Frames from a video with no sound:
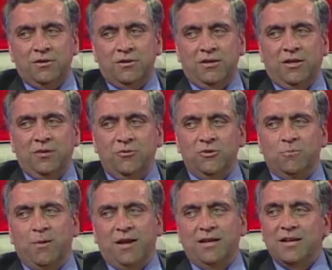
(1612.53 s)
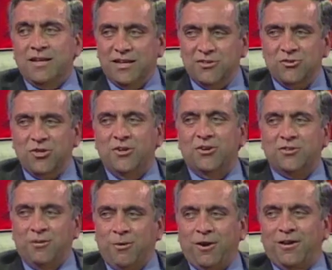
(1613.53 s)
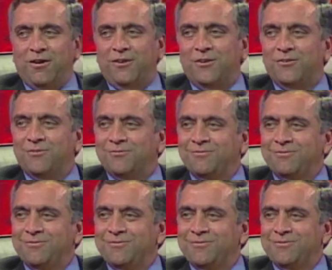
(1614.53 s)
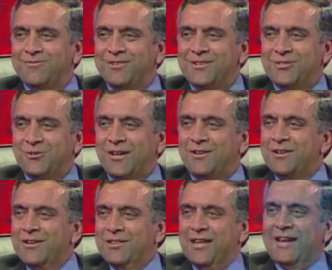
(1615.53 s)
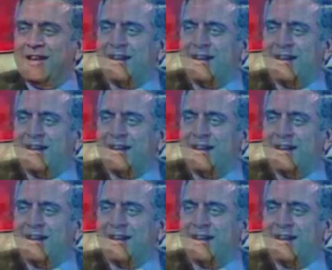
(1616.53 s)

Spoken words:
they're used by engineers and marketeers, so that they can